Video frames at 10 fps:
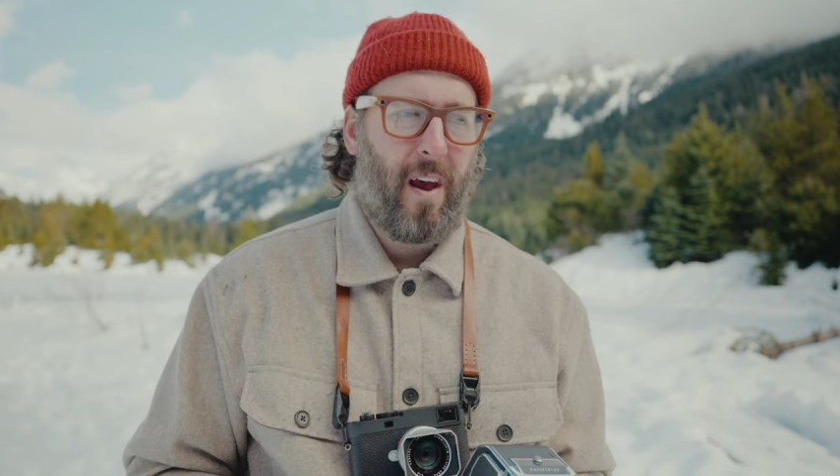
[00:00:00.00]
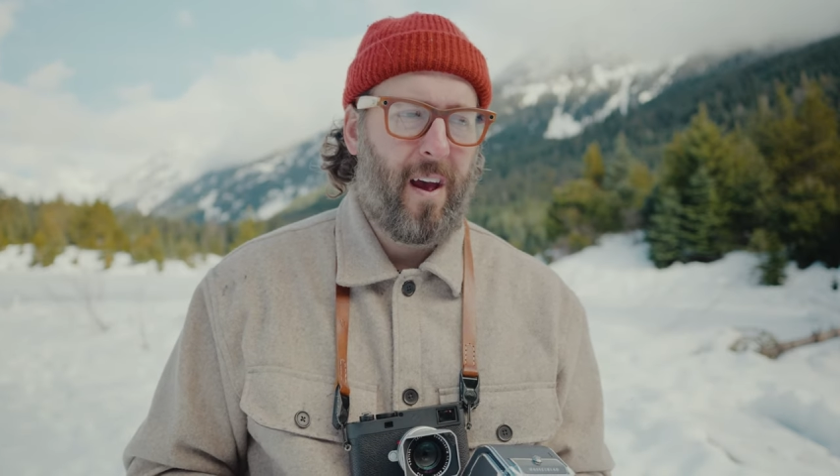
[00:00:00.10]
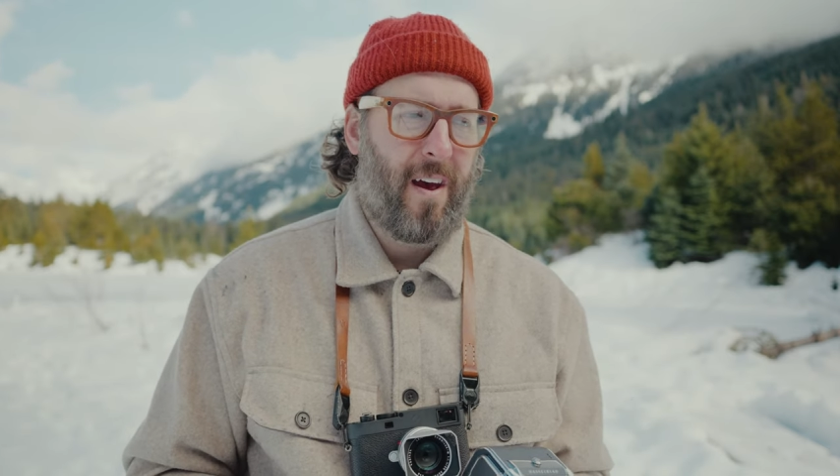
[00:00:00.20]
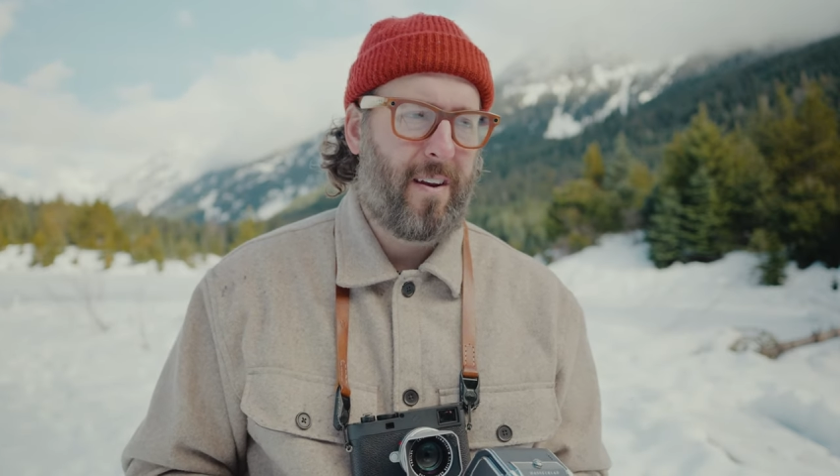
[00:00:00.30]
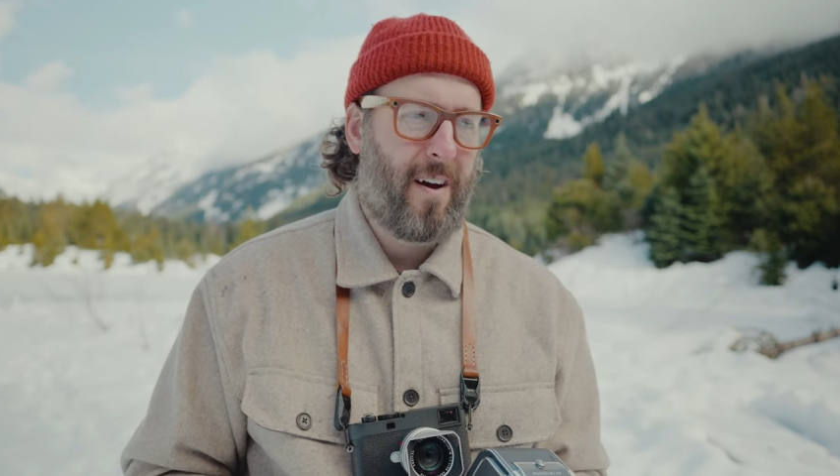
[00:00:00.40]

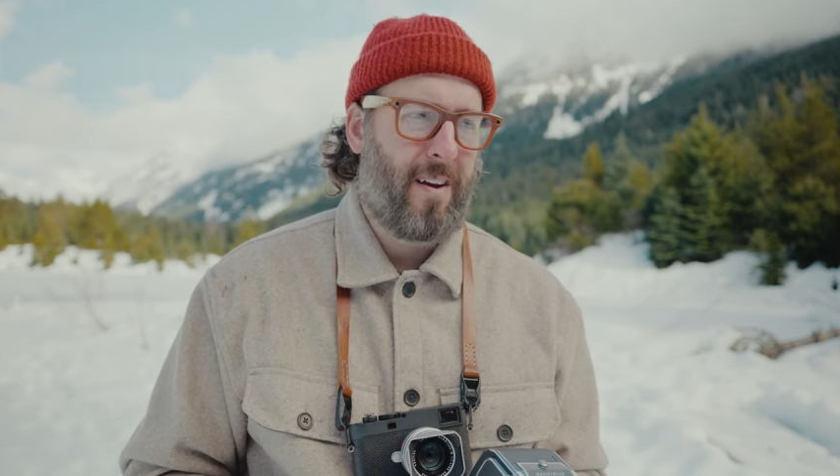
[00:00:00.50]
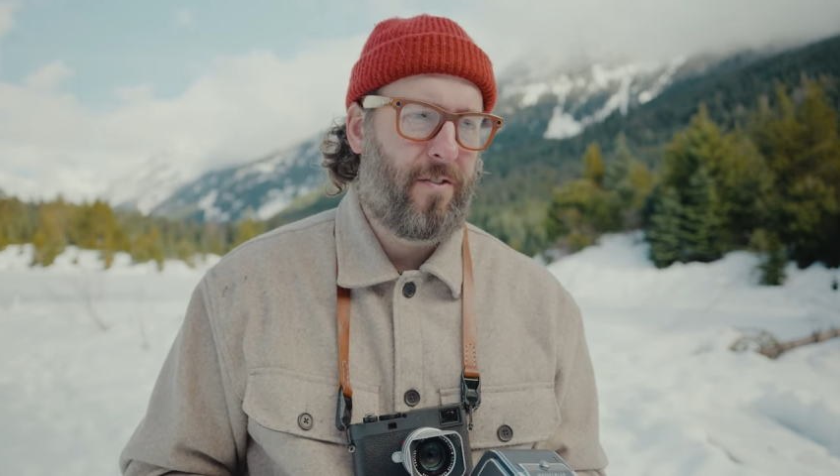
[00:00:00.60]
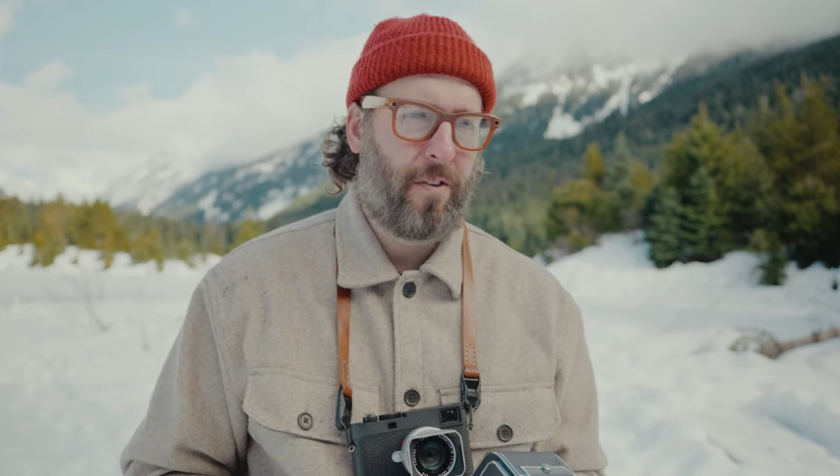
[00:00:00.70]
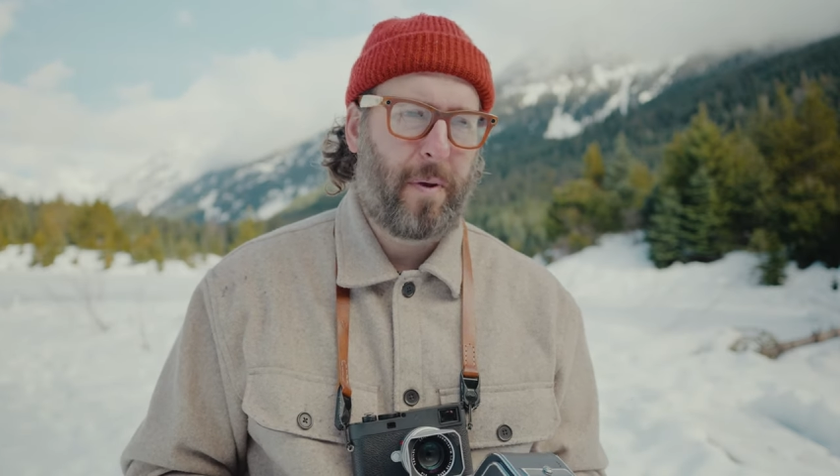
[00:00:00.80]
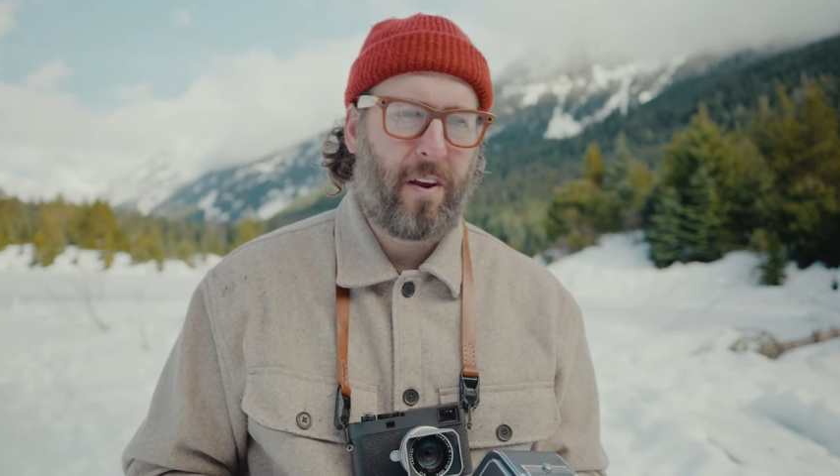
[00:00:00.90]
And uh,
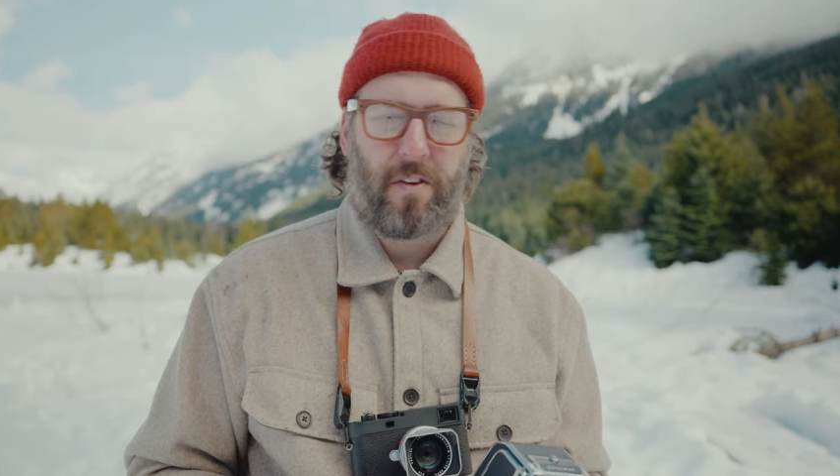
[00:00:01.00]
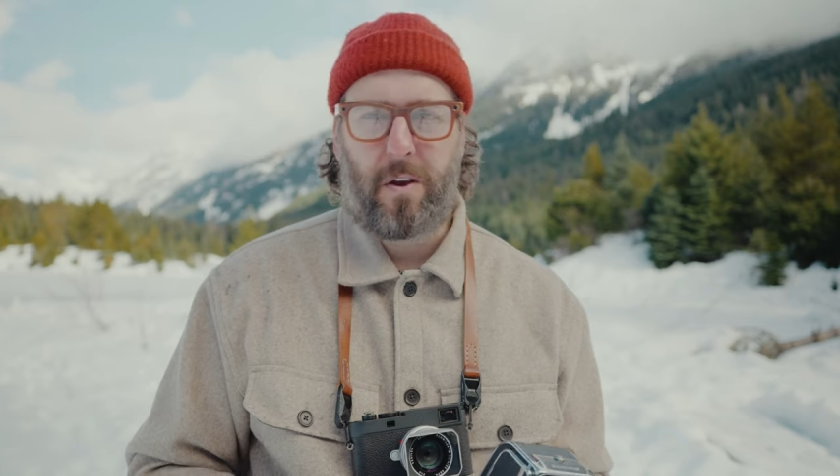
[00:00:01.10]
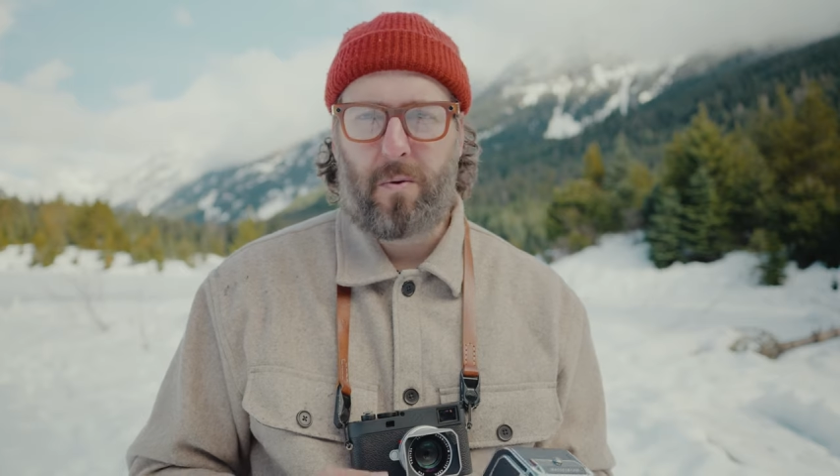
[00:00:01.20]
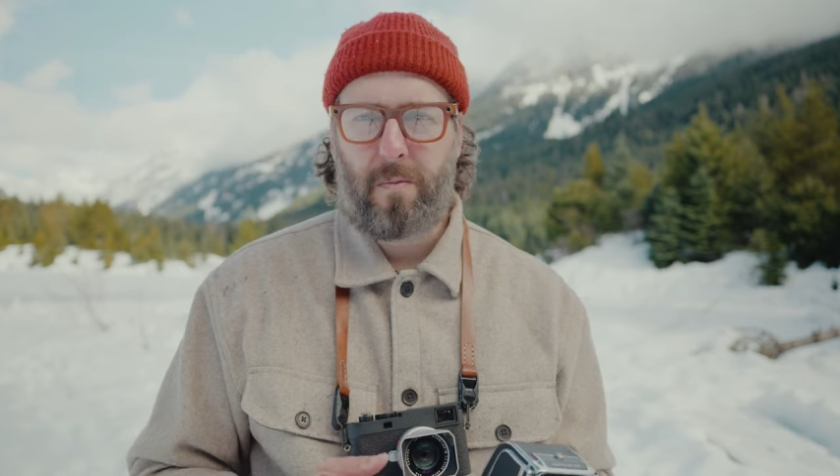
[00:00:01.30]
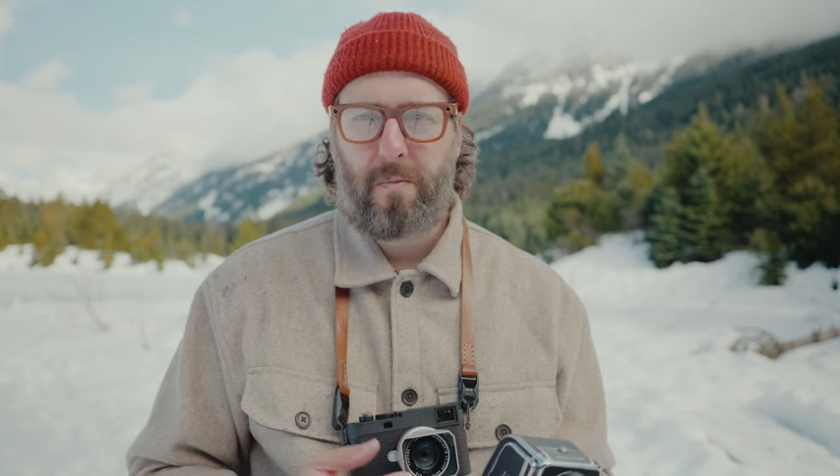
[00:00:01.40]
just because
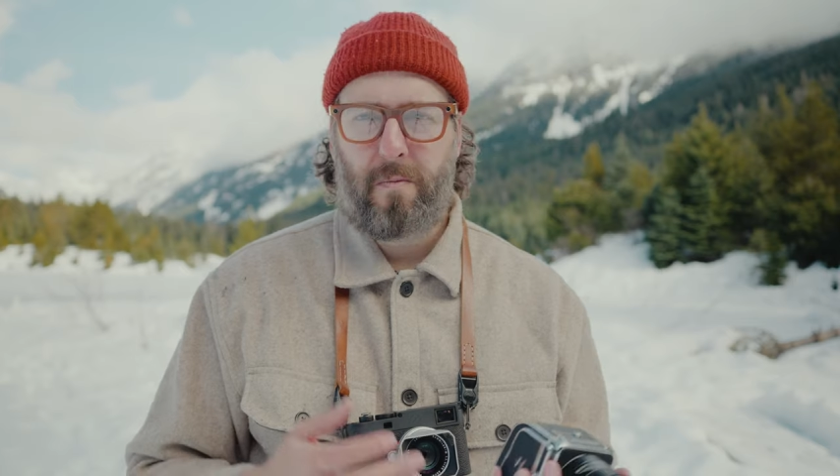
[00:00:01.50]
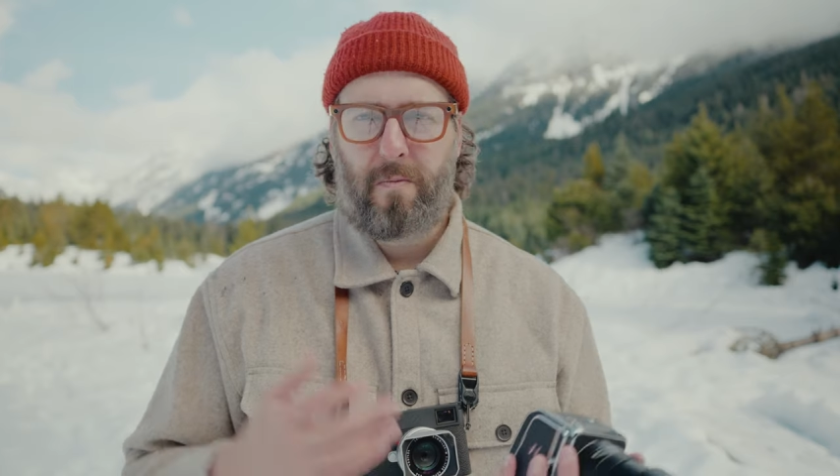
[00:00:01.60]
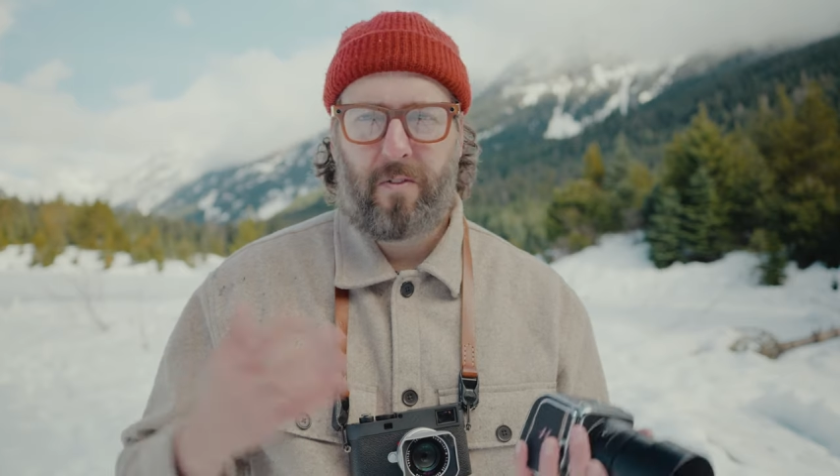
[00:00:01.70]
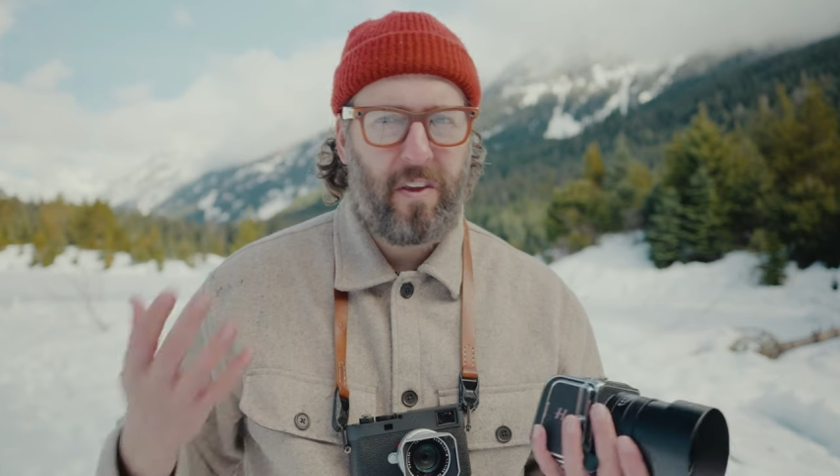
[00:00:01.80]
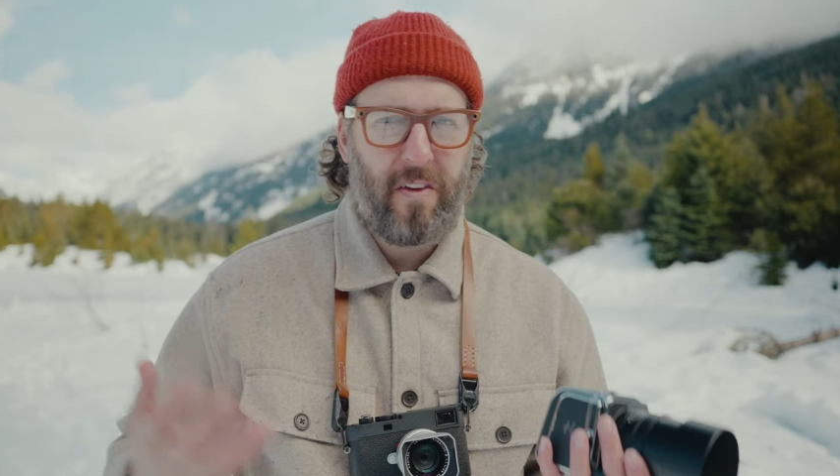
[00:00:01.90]
you
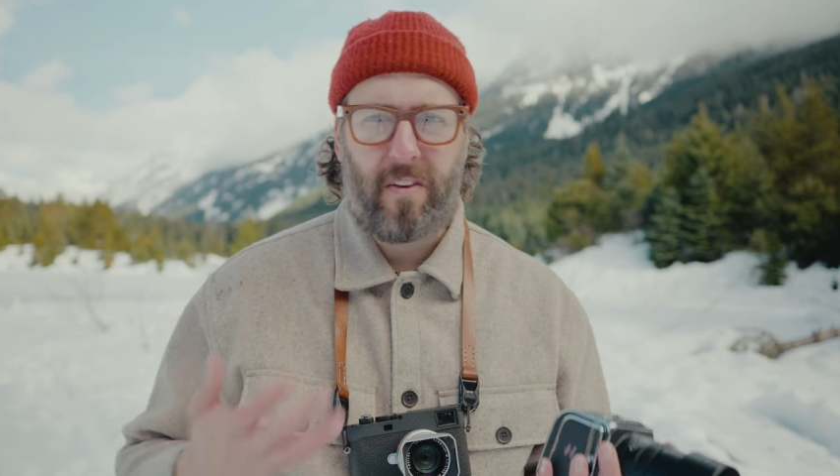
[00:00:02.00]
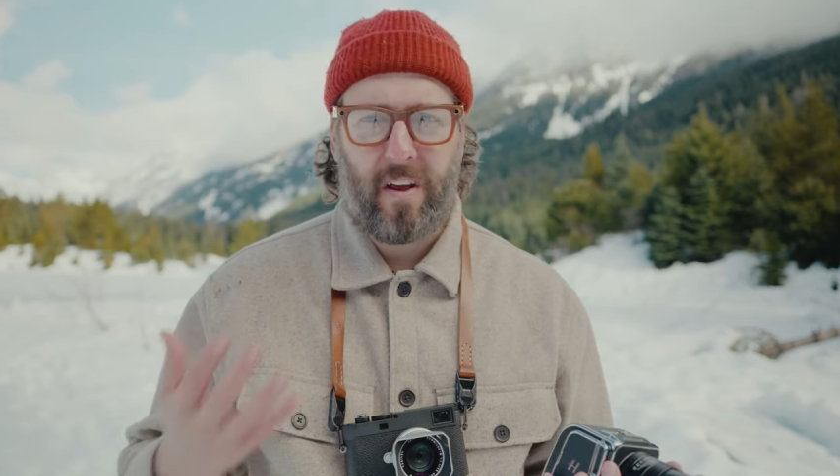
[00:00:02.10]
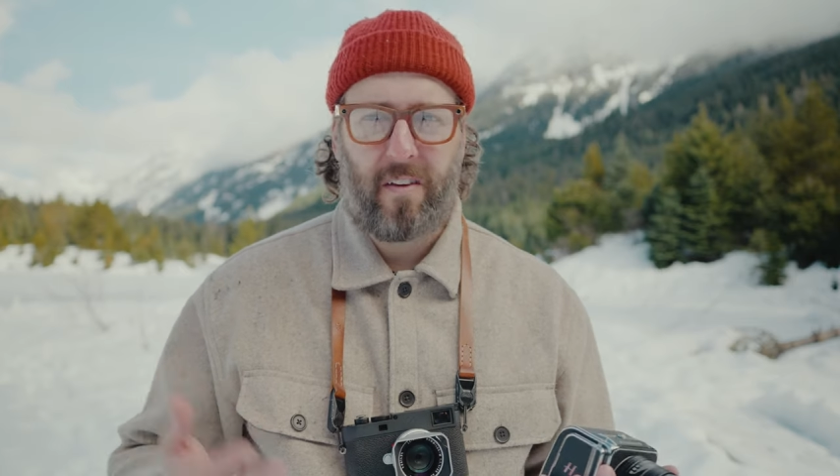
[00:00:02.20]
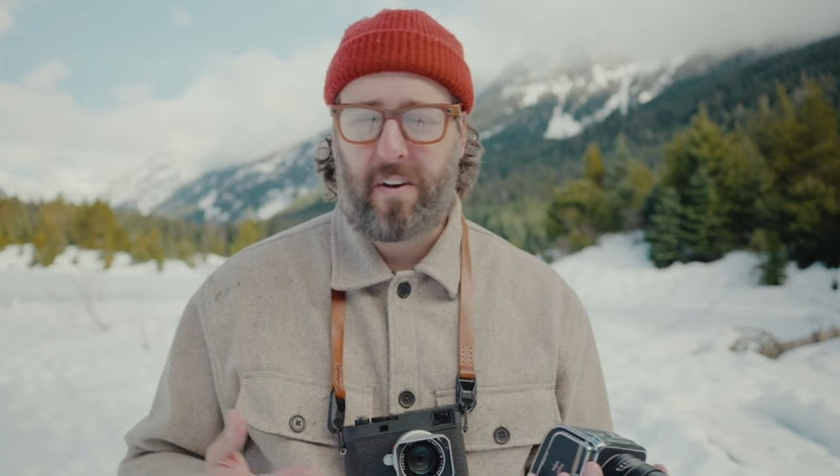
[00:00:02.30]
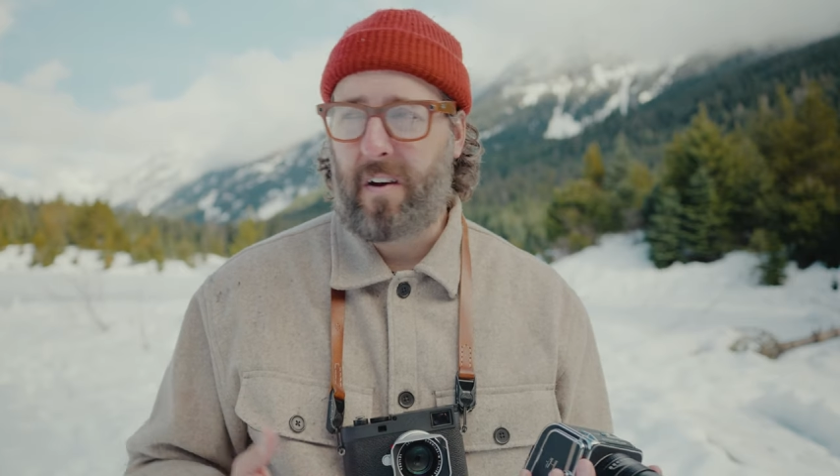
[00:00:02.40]
see this
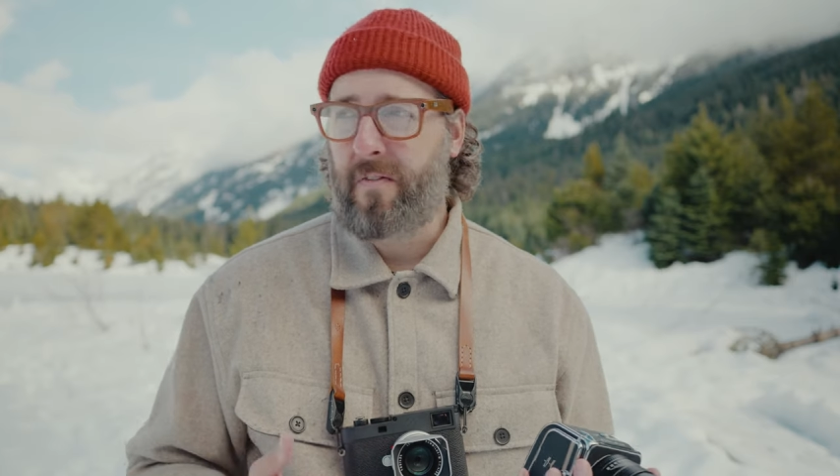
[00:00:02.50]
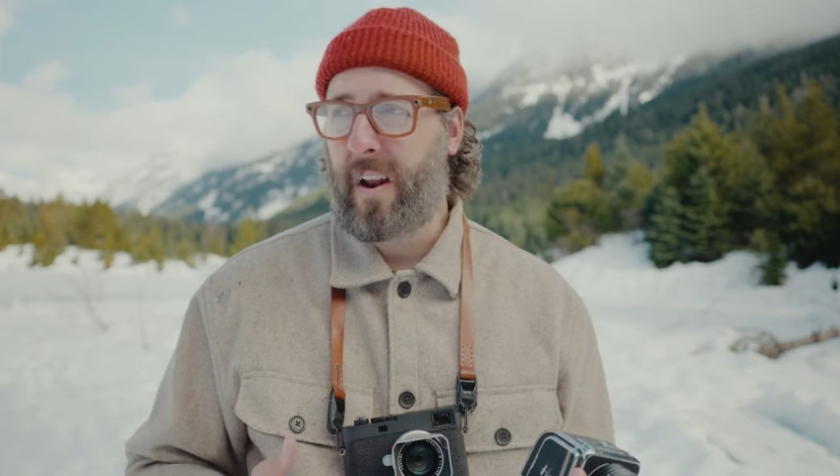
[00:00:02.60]
kind of stuff.